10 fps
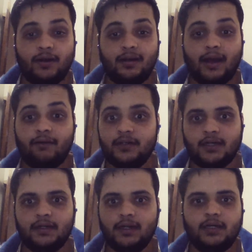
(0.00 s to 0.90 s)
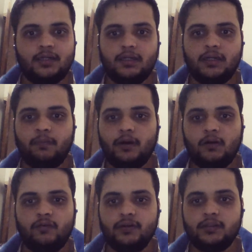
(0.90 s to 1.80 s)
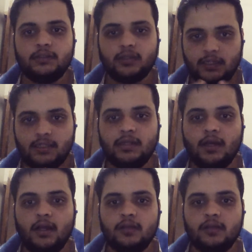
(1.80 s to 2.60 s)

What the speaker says: when Everton did a double over us.